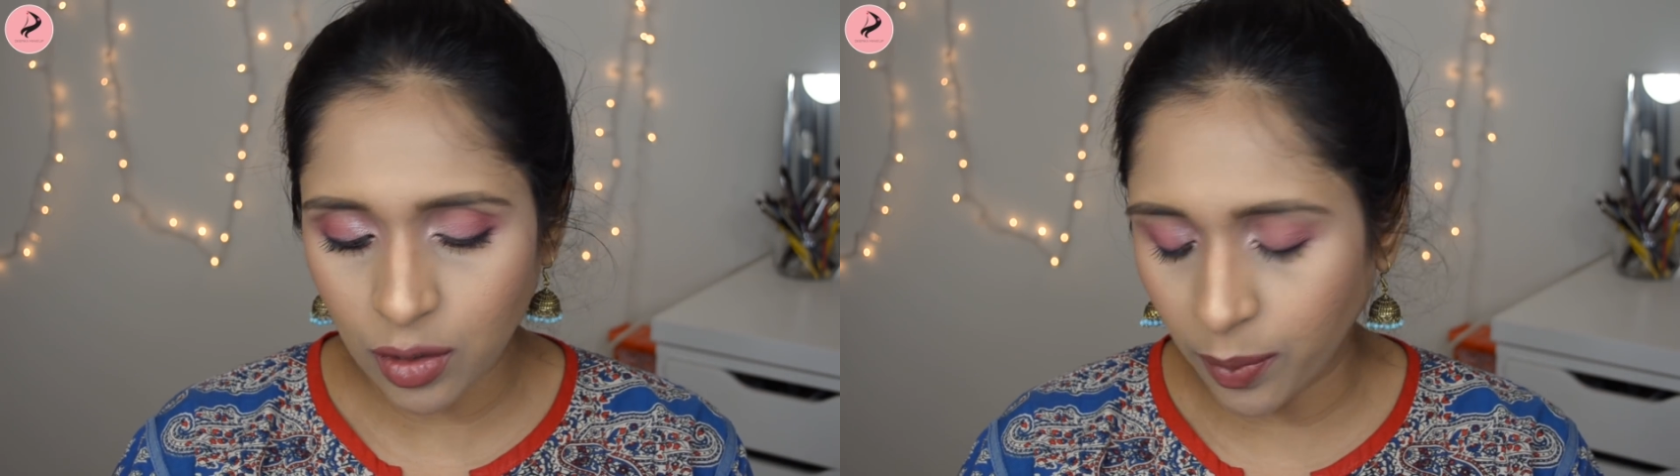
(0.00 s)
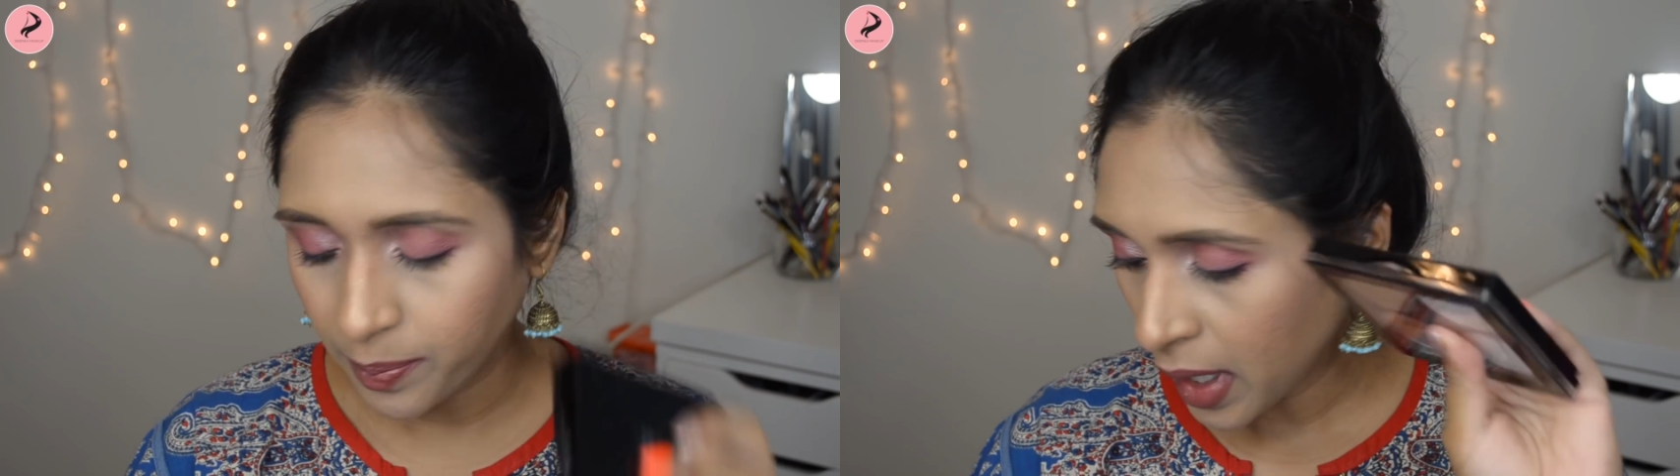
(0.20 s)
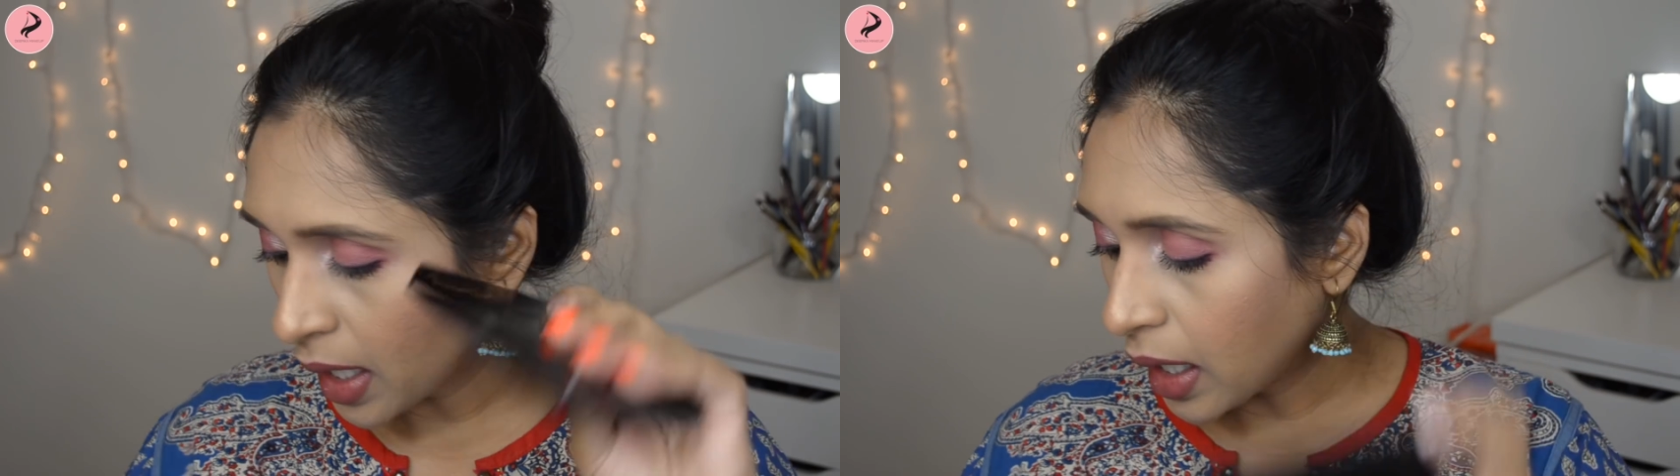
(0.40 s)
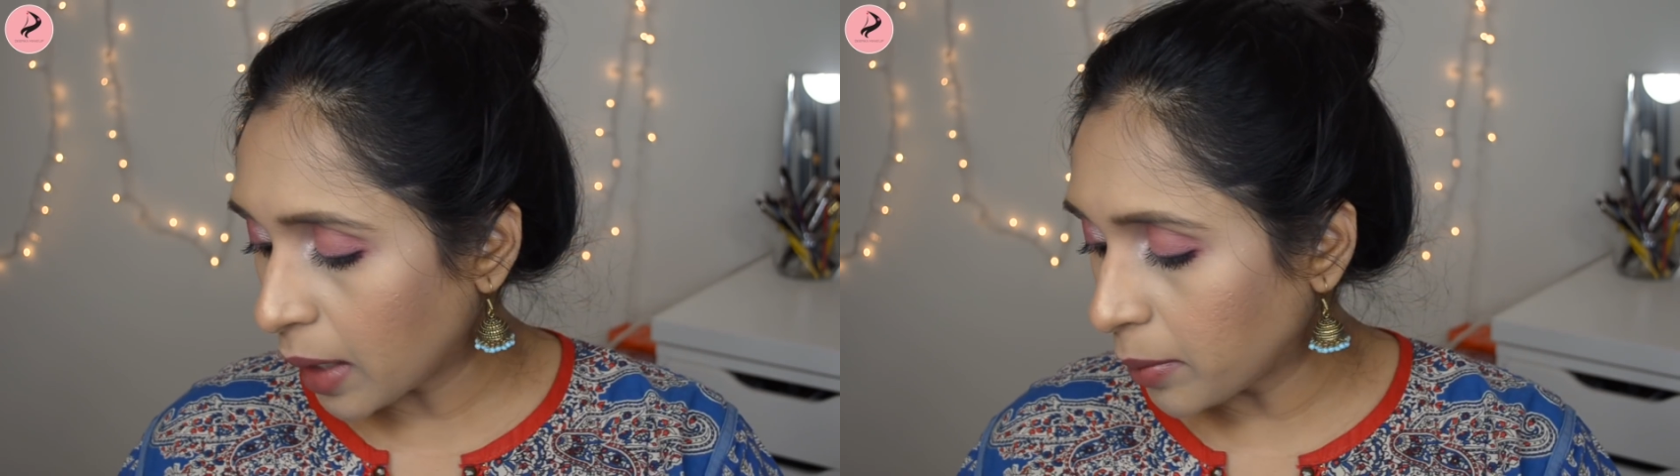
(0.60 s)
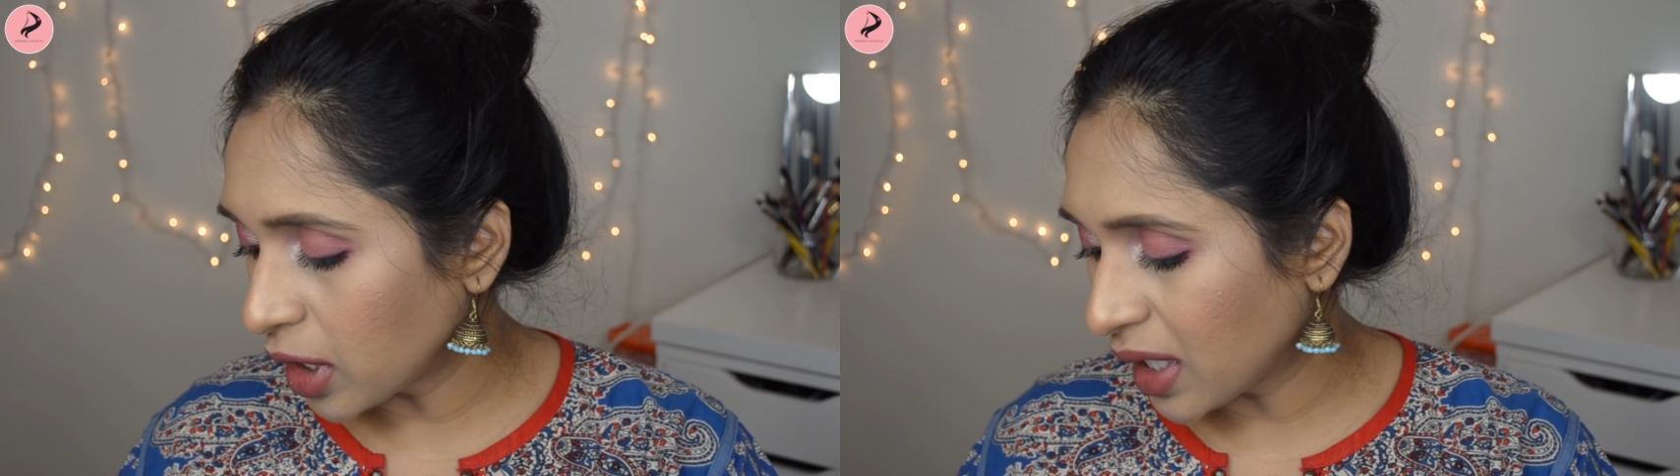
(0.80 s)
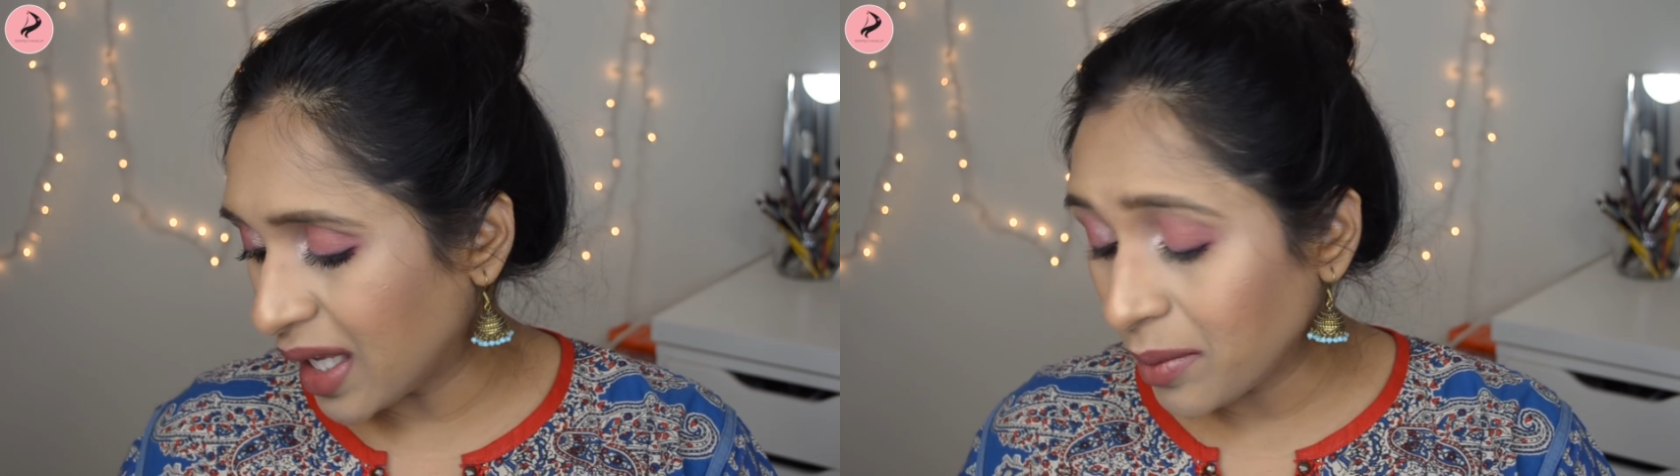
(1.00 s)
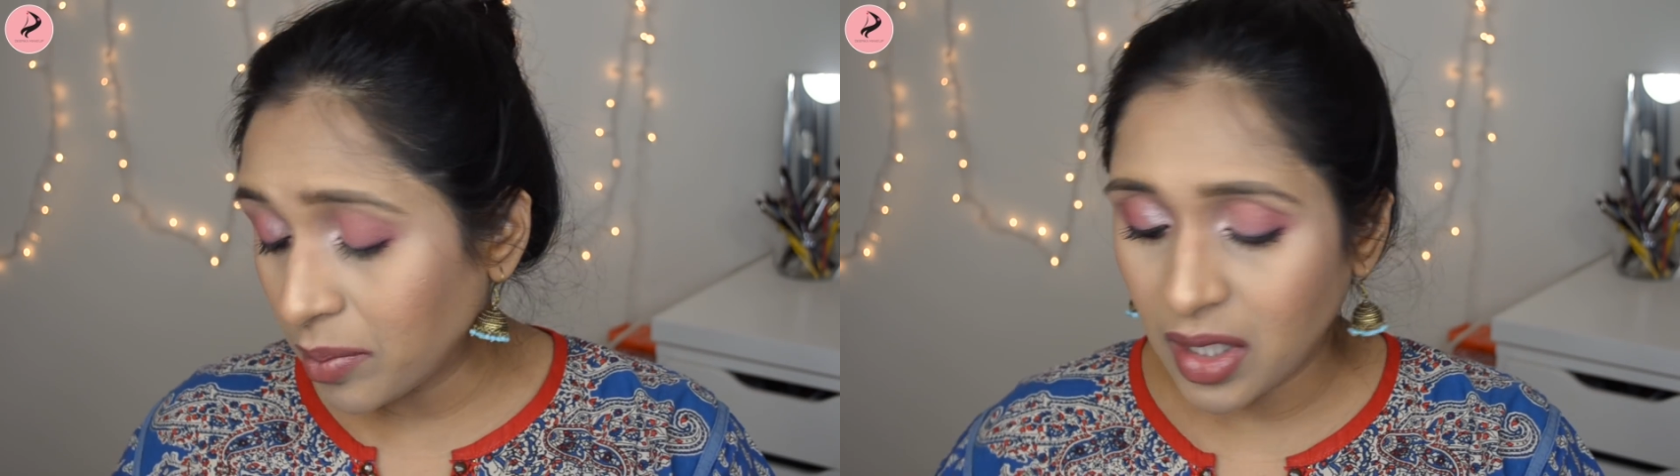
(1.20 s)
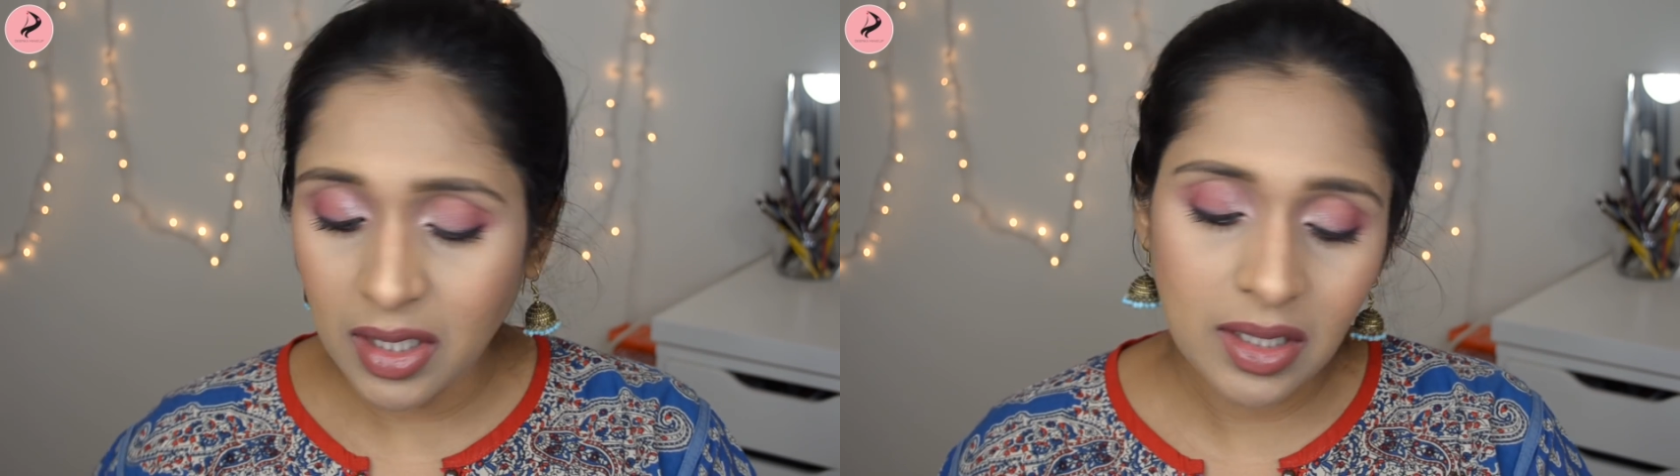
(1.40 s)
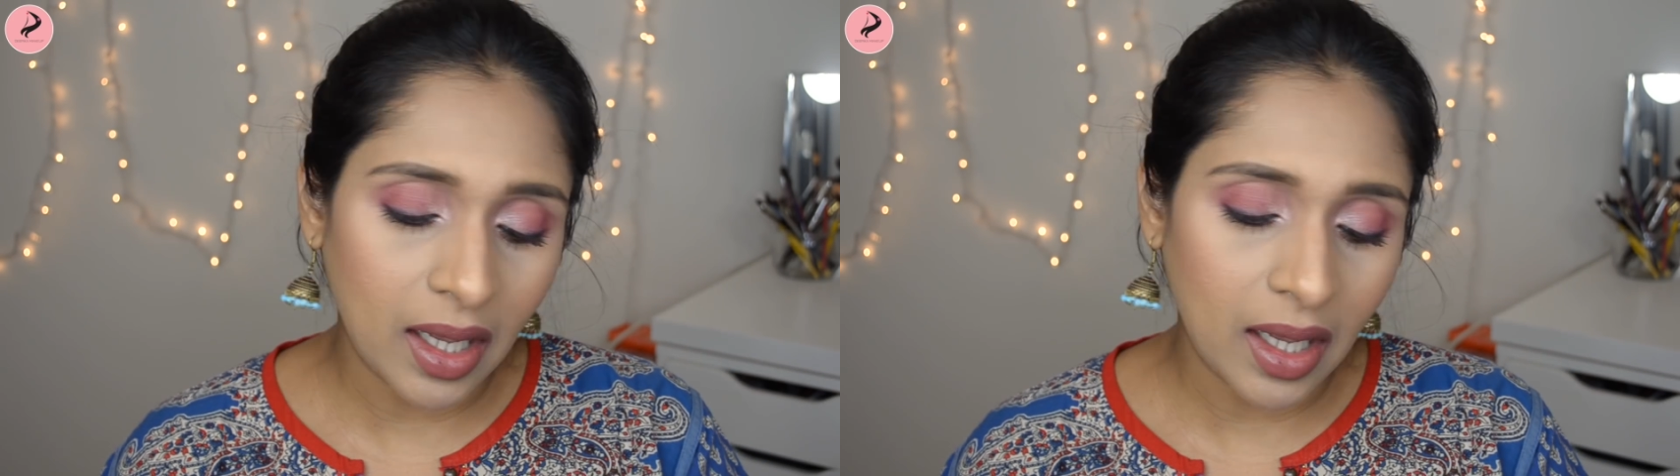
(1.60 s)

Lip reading: So I'm going to keep this.